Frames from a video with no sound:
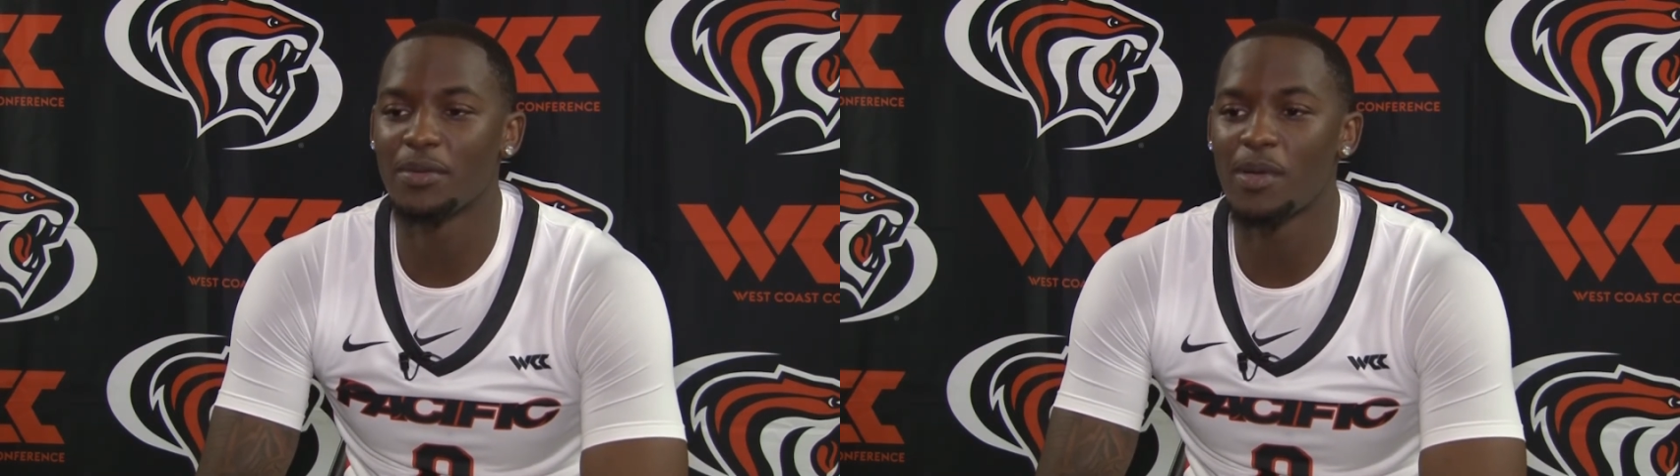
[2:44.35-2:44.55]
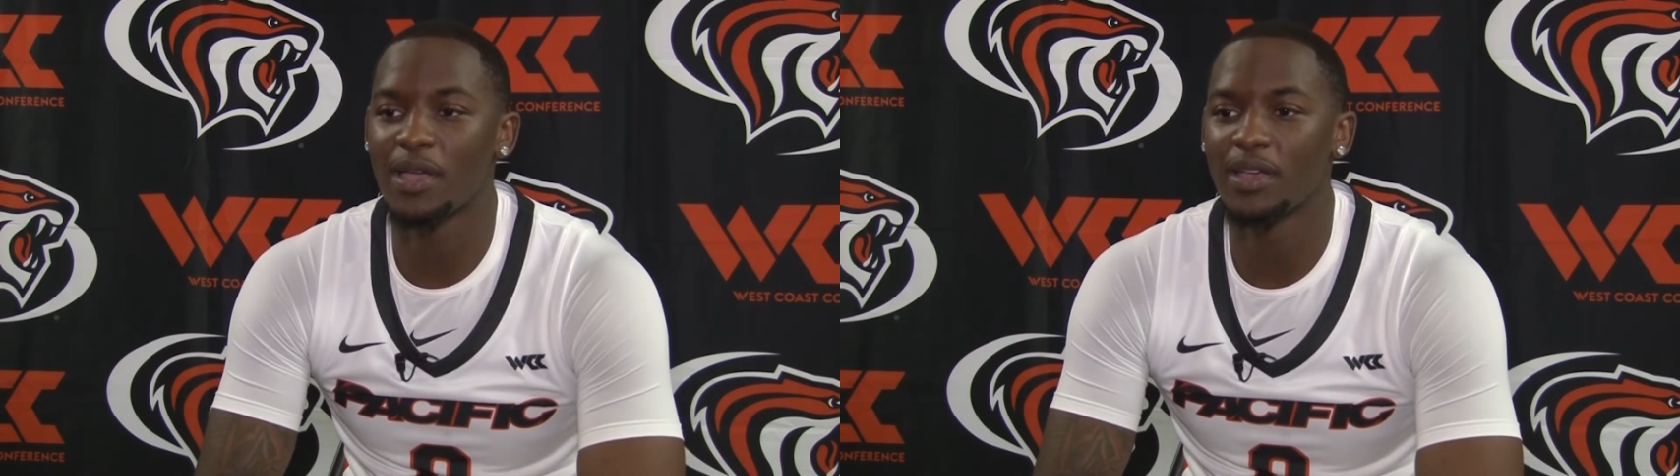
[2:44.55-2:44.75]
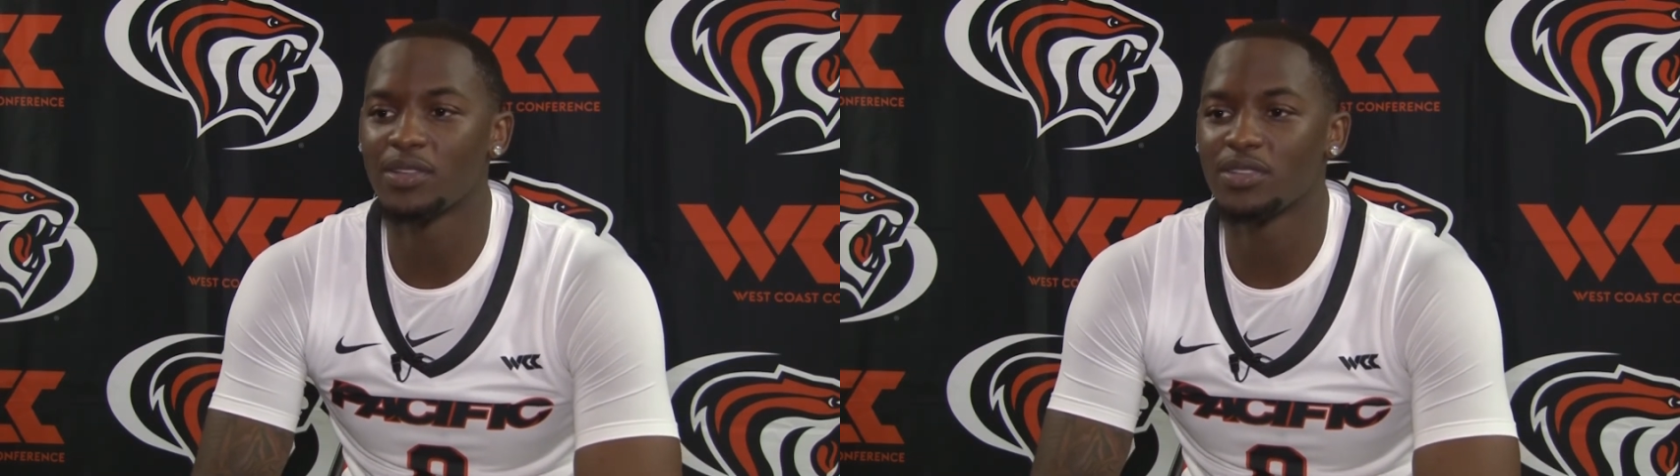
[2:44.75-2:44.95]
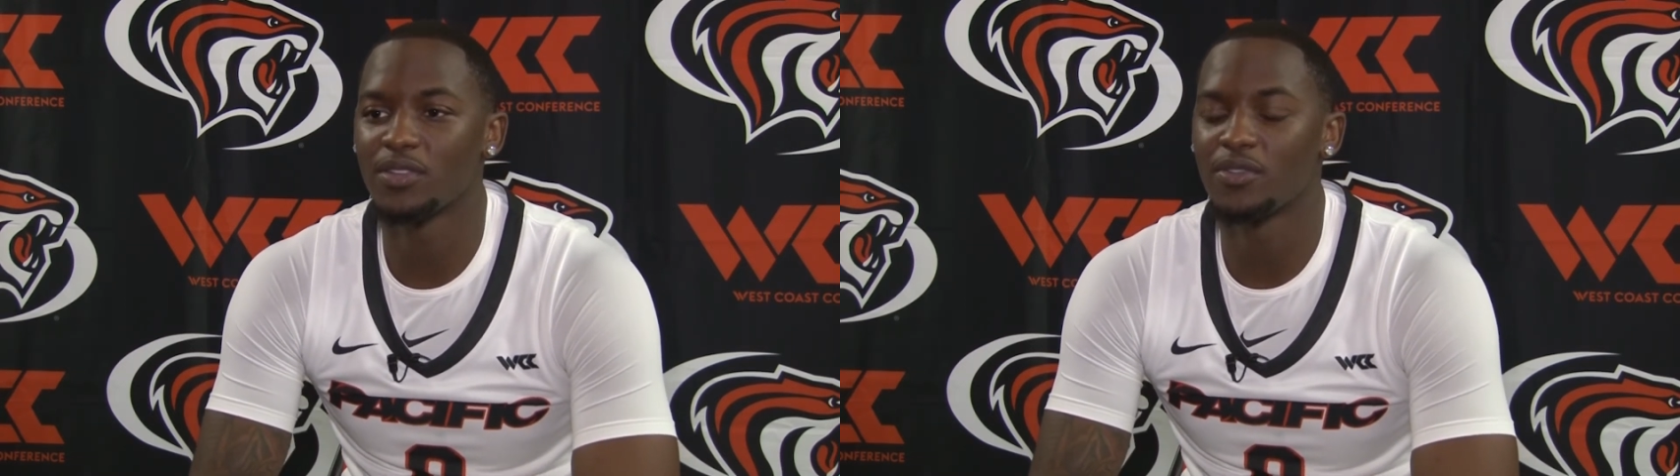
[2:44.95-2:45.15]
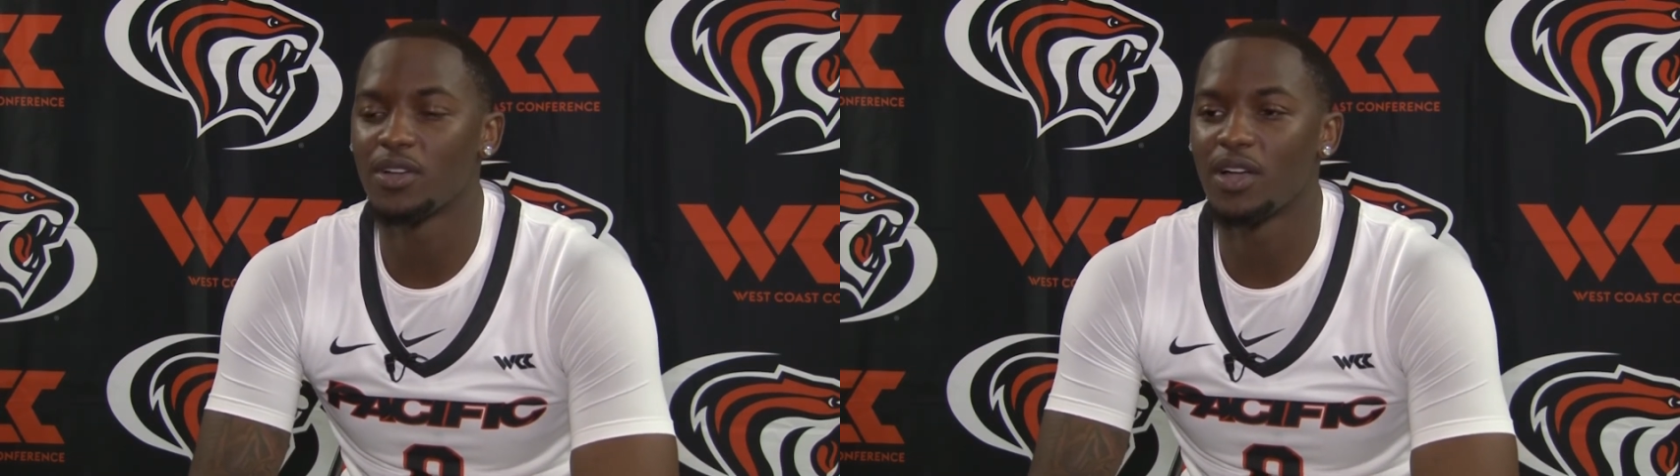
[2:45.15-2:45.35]
back out there
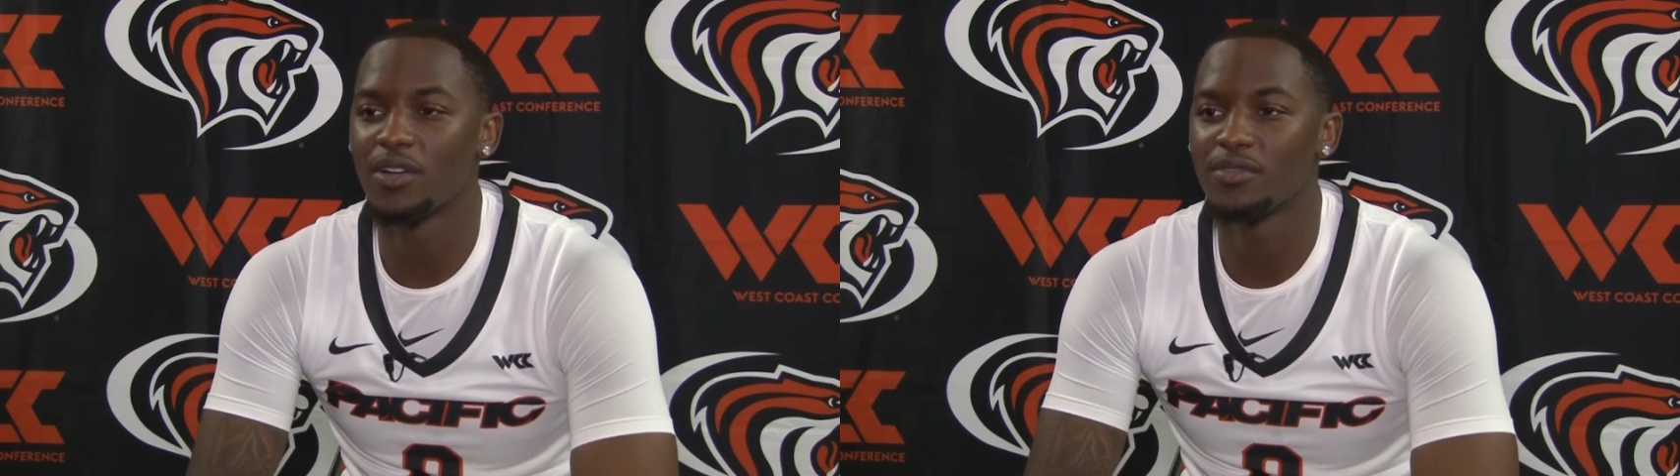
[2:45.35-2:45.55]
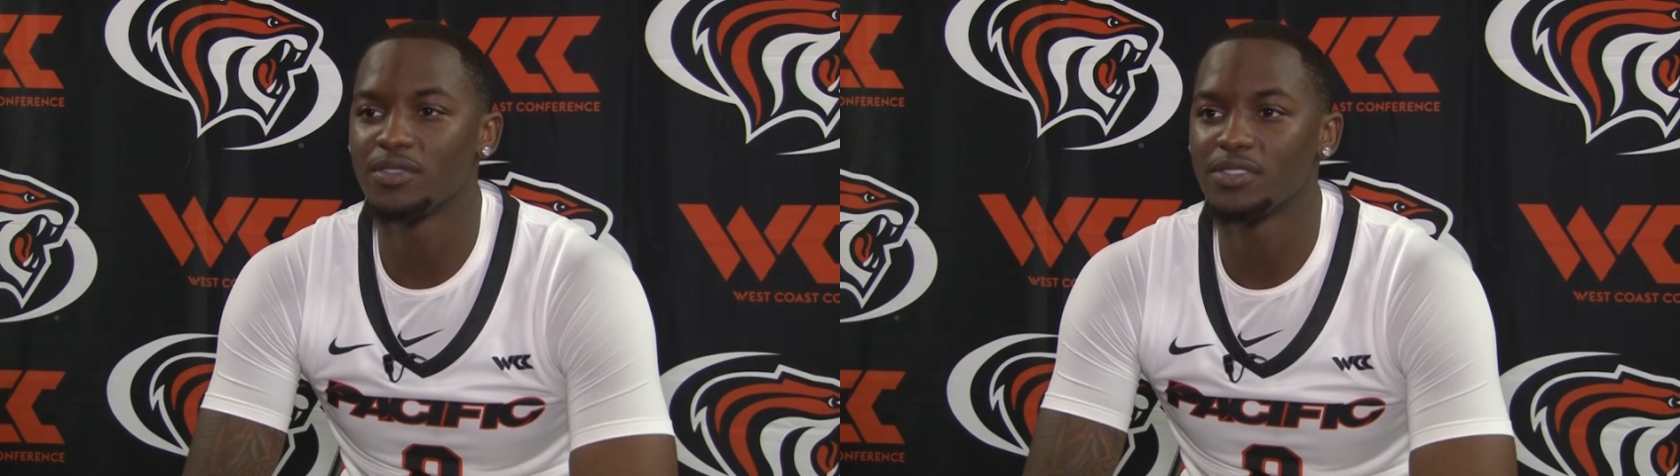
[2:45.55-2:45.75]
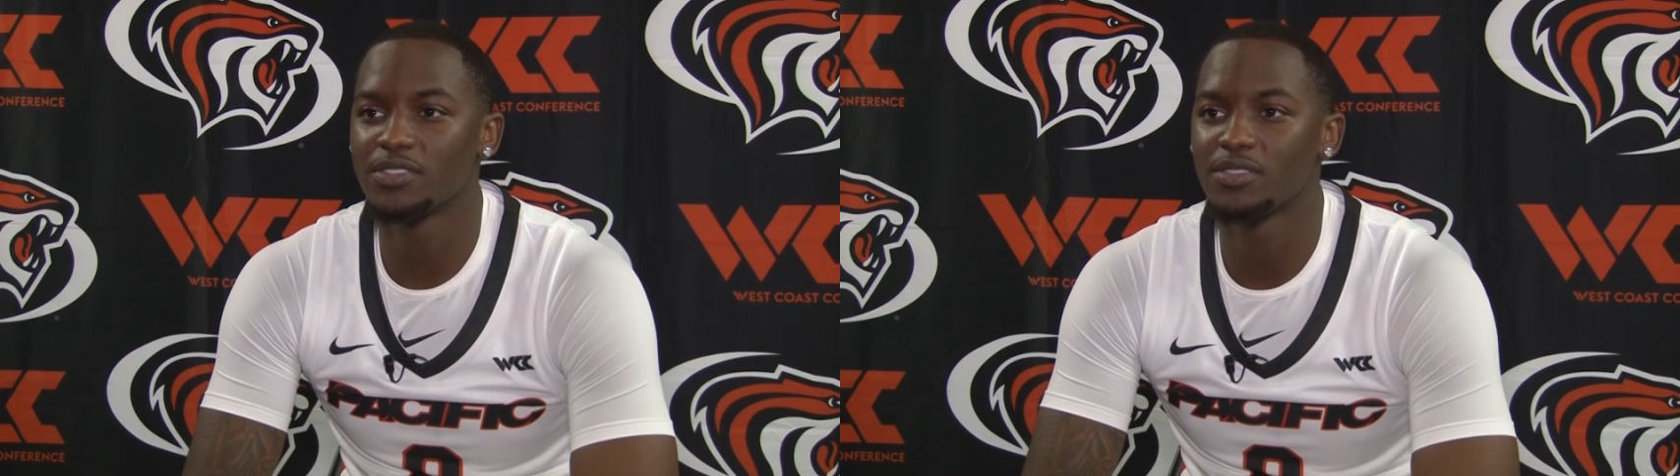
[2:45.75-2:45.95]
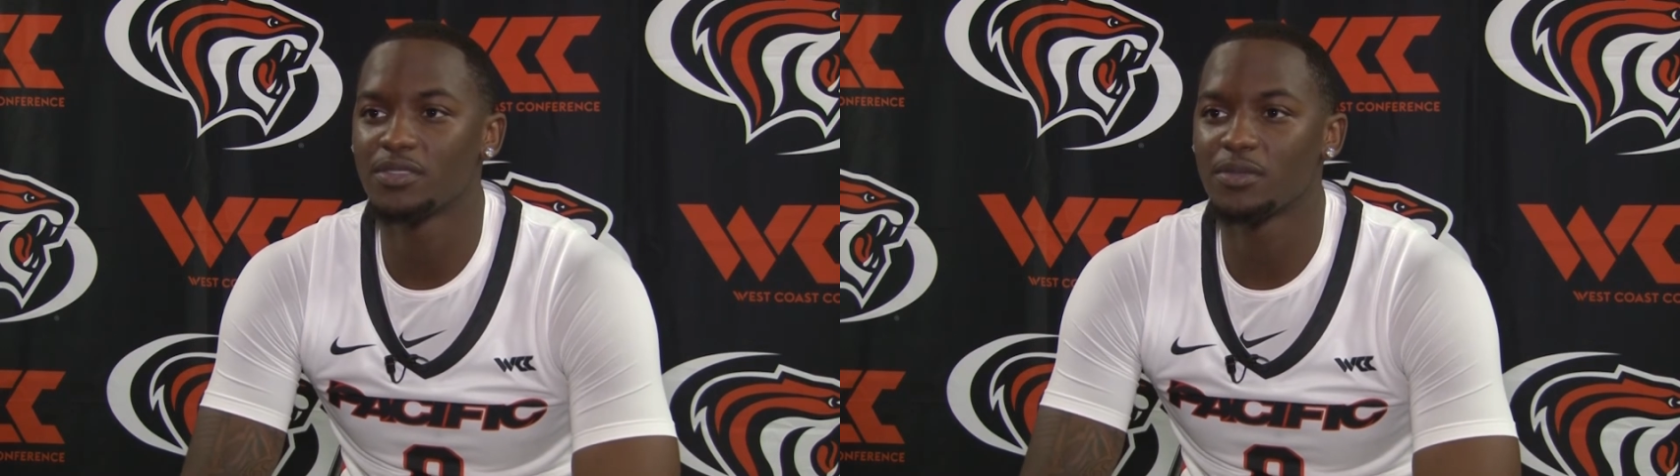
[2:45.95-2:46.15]
for conference